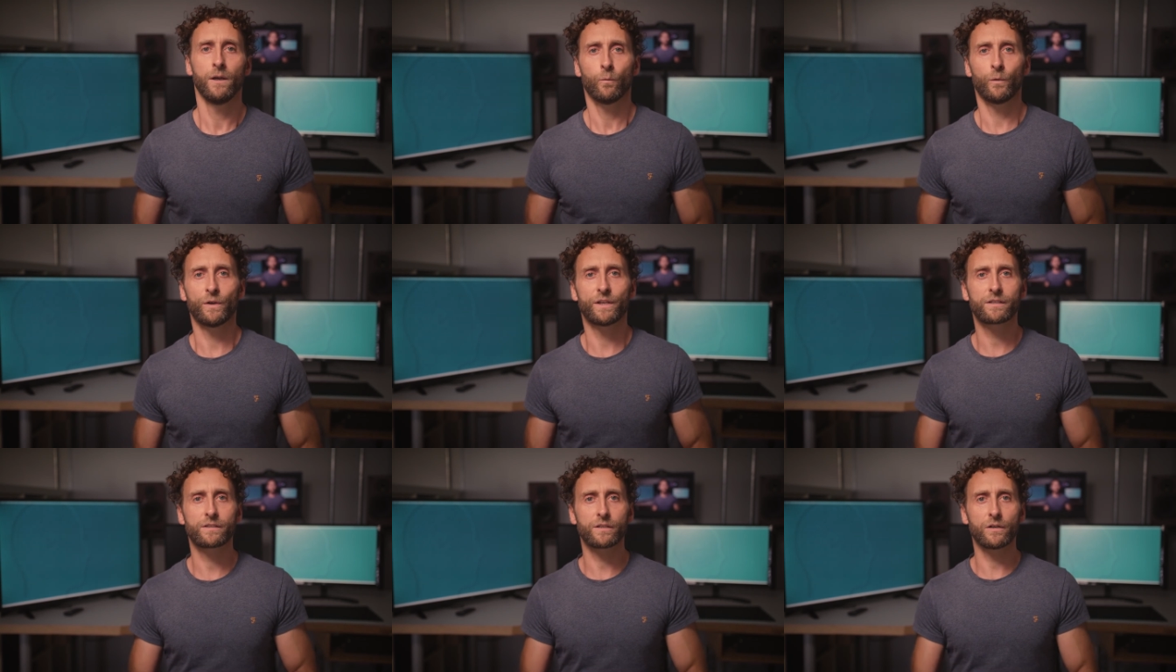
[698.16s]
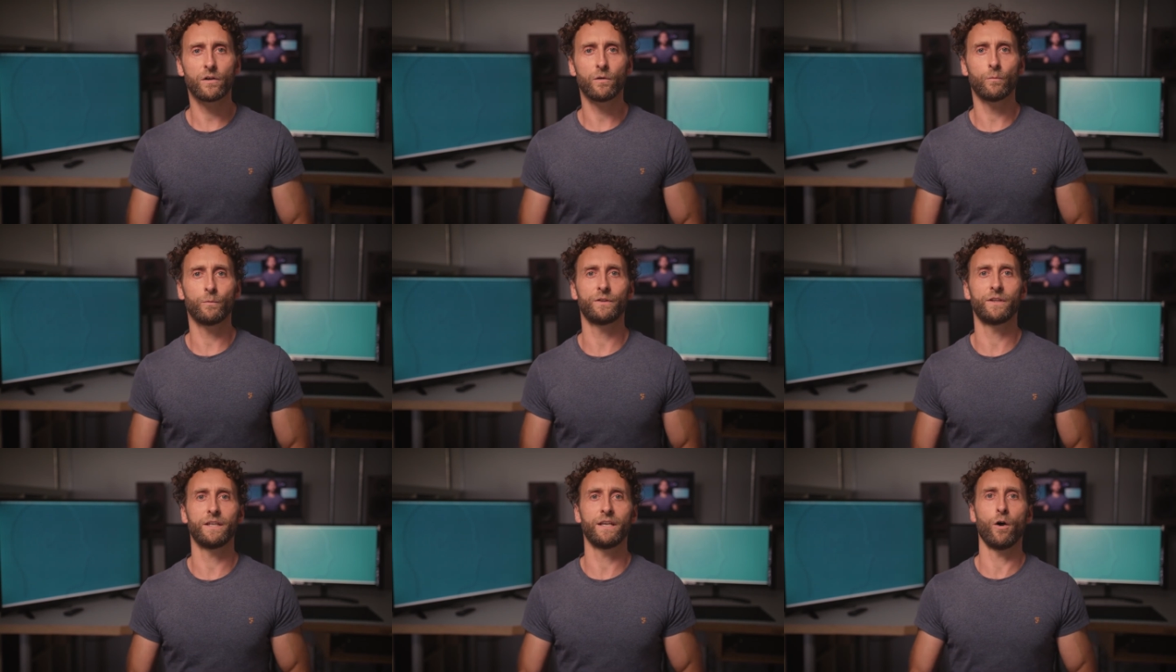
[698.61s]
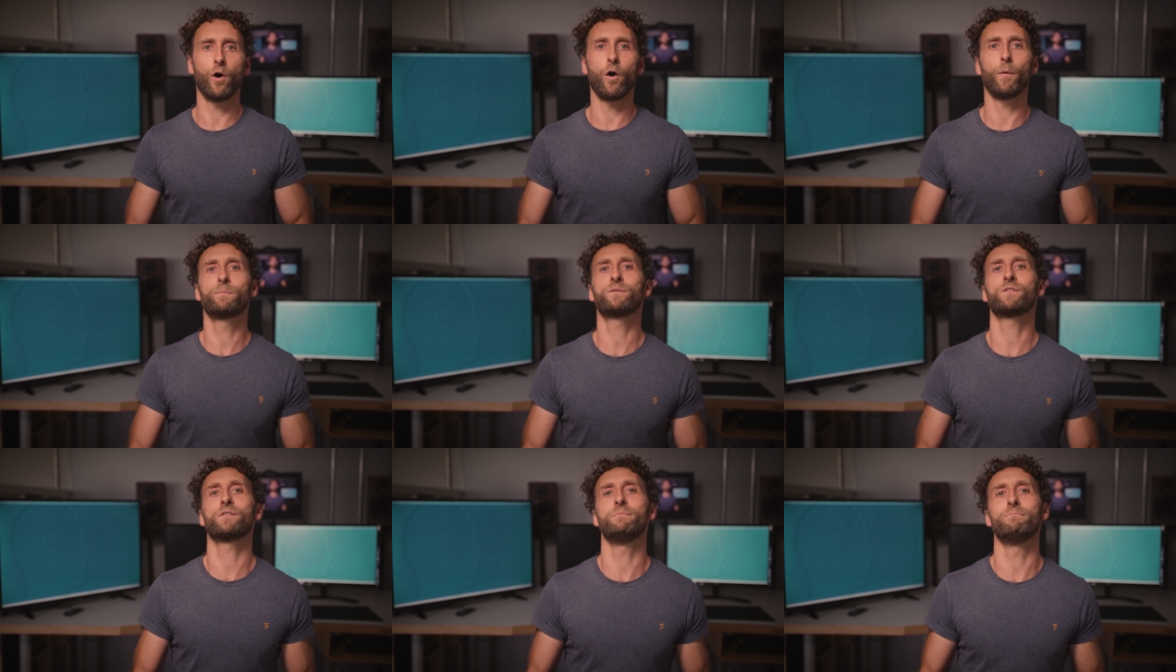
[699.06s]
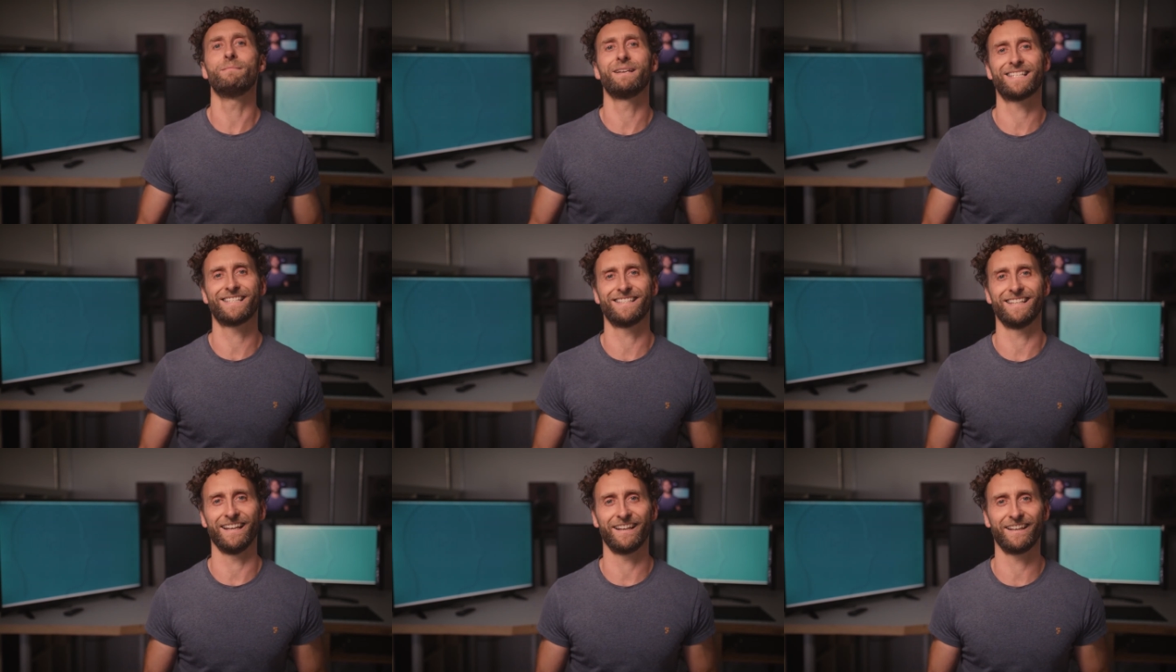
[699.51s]
We start with the
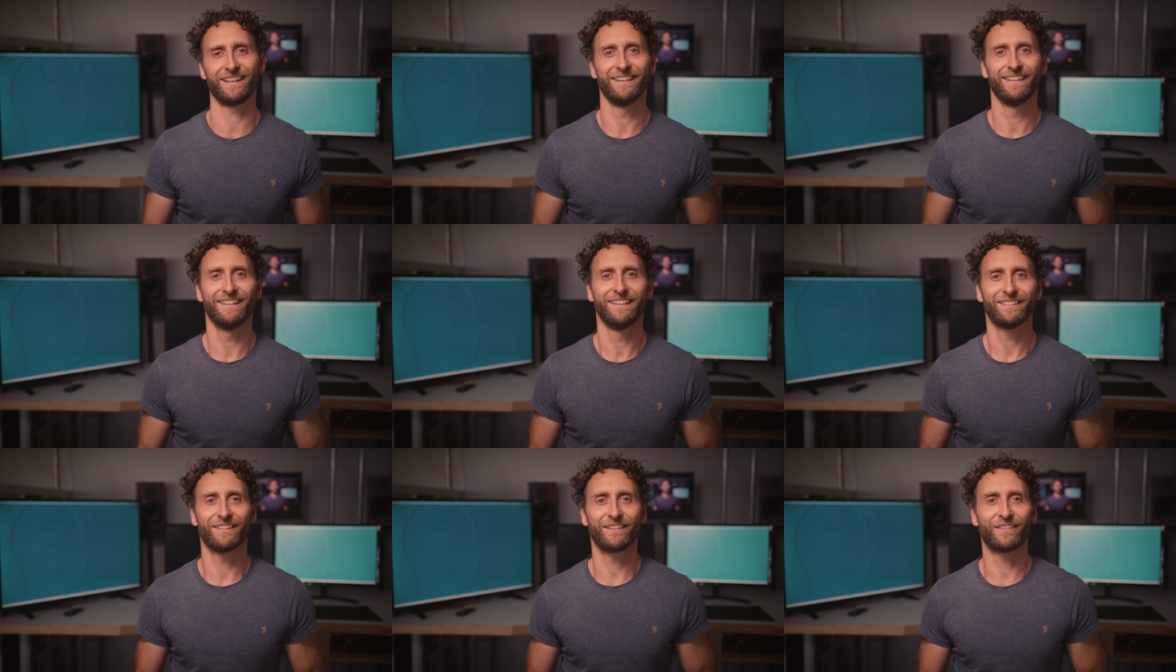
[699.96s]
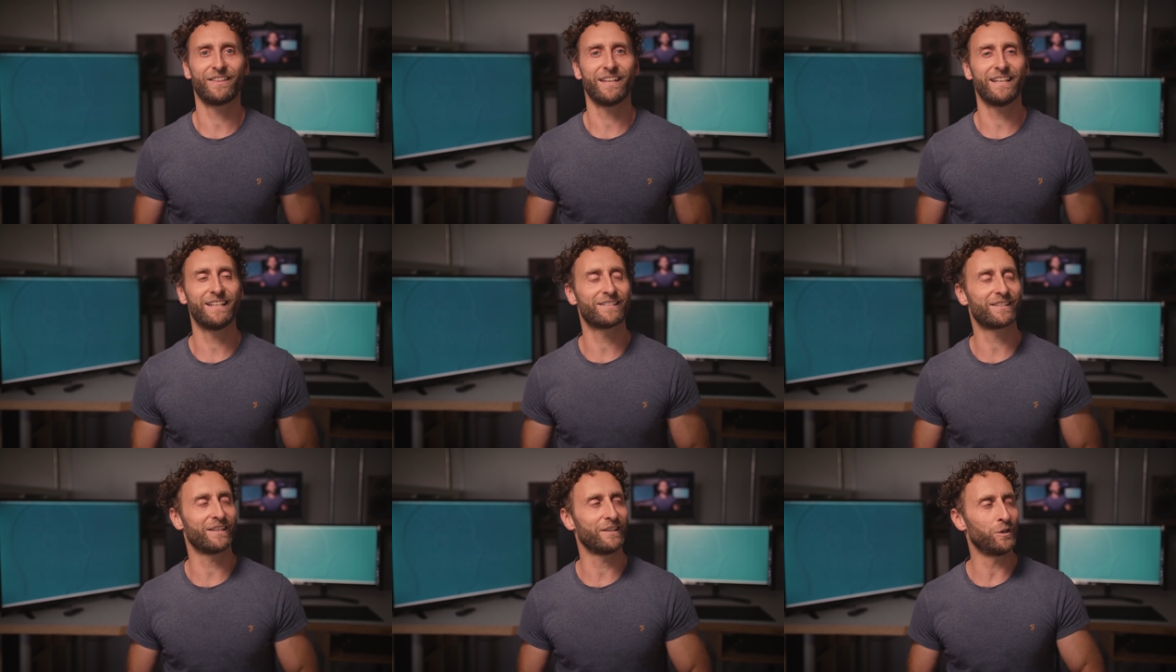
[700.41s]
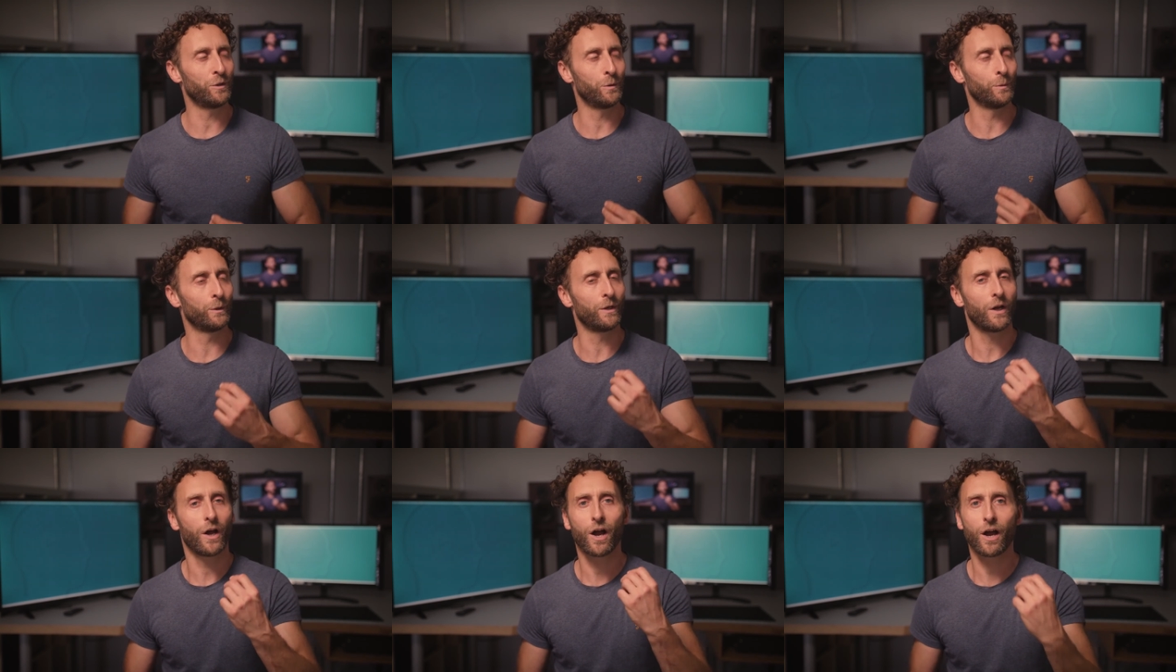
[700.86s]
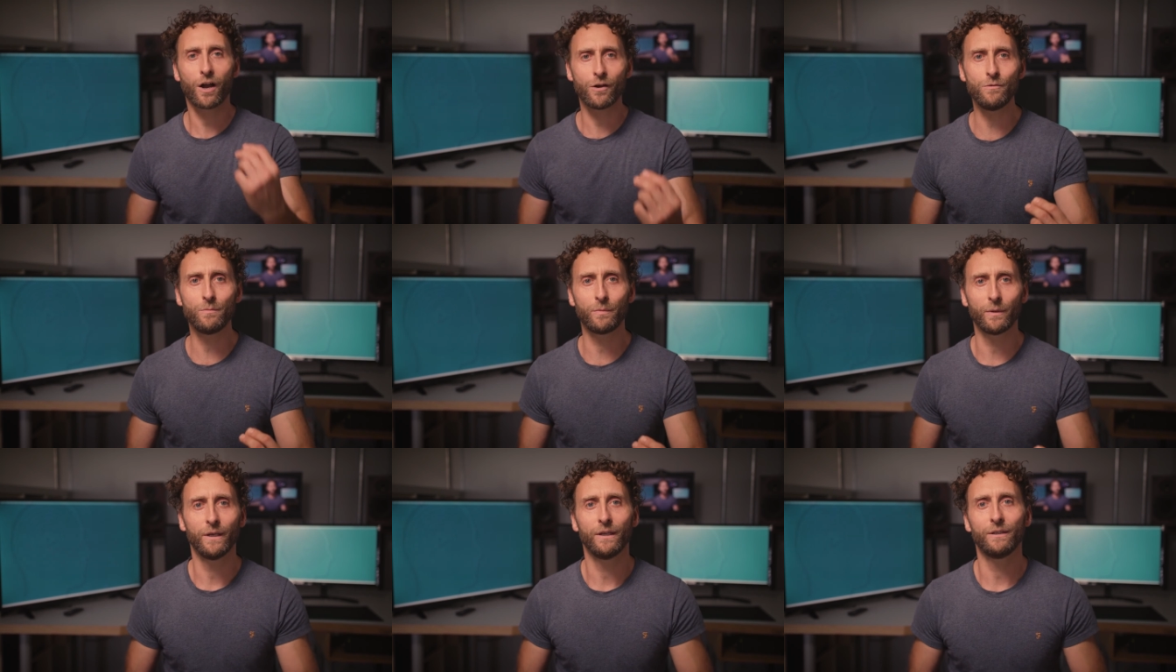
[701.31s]
optimistic, the things that you would
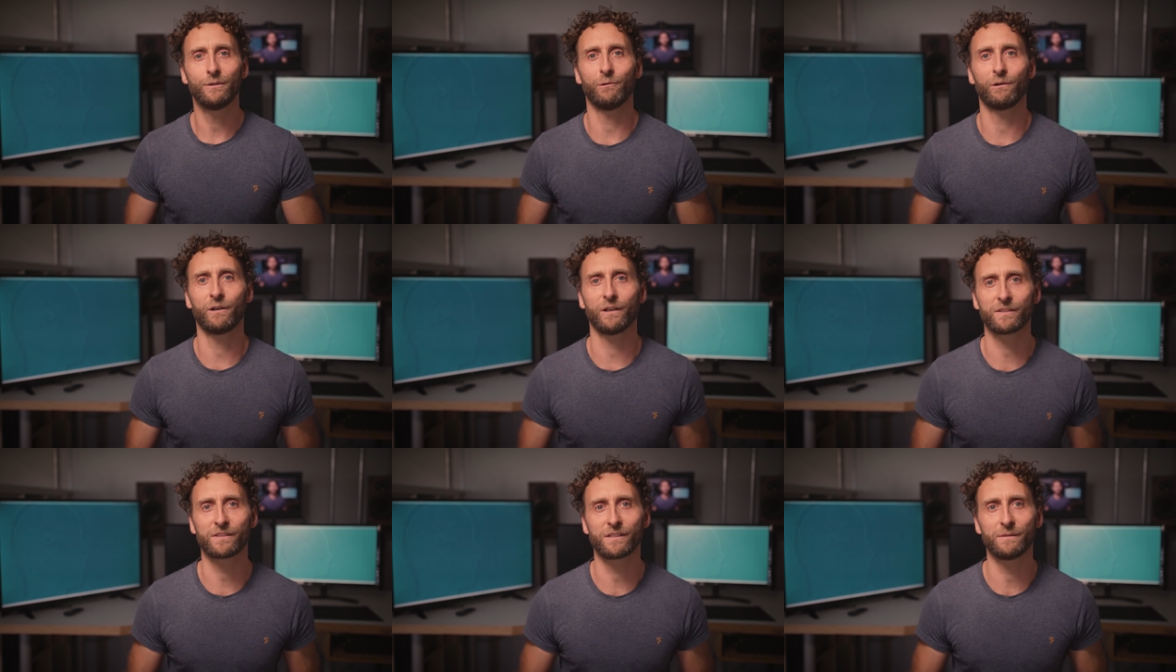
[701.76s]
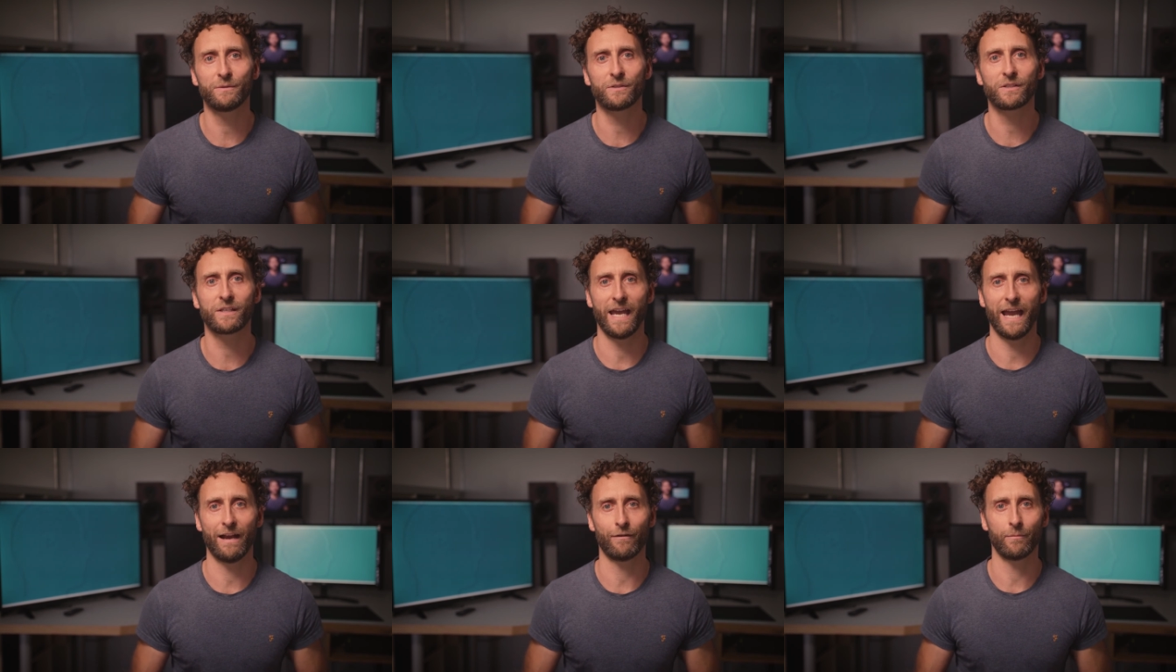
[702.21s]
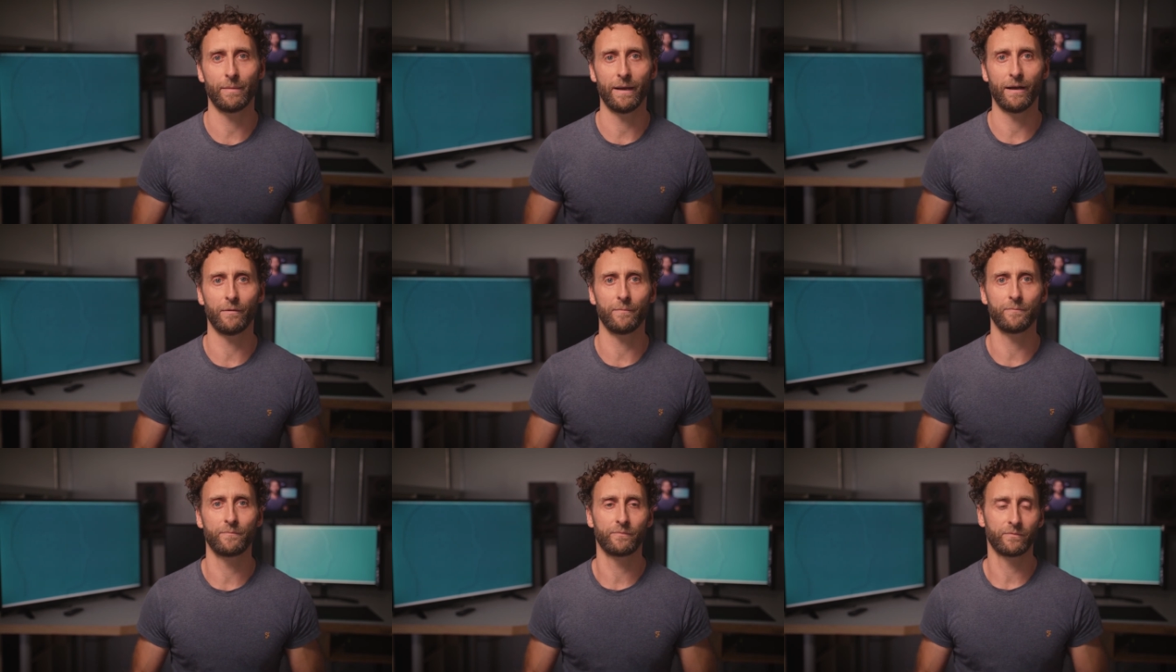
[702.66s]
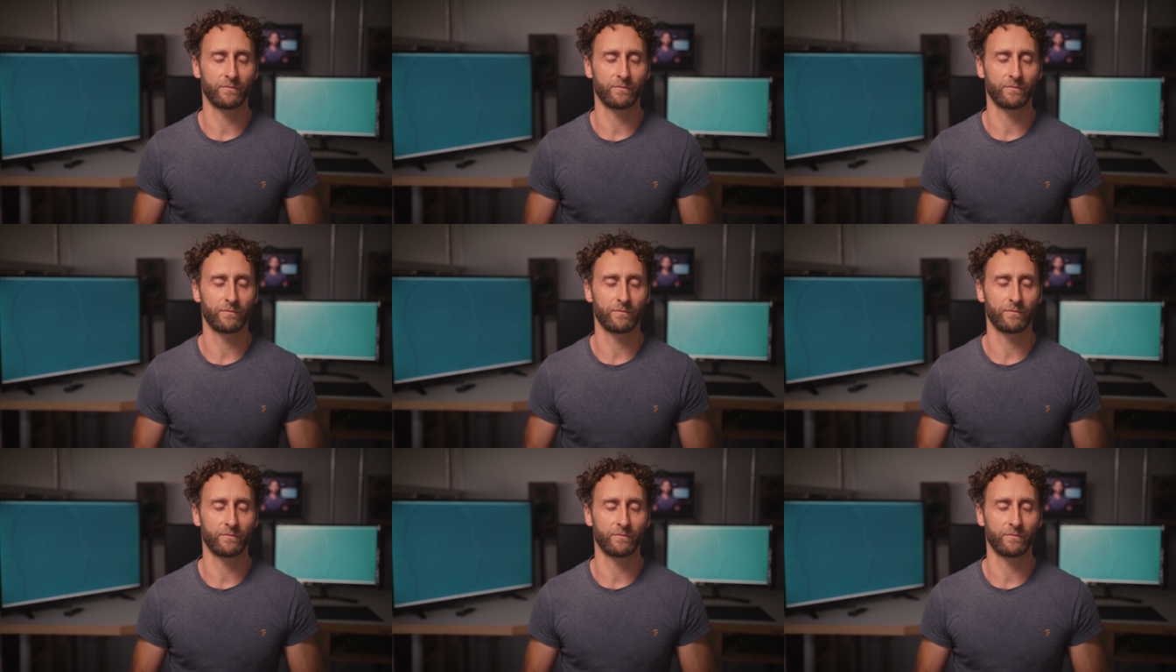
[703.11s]
hope your customers care about.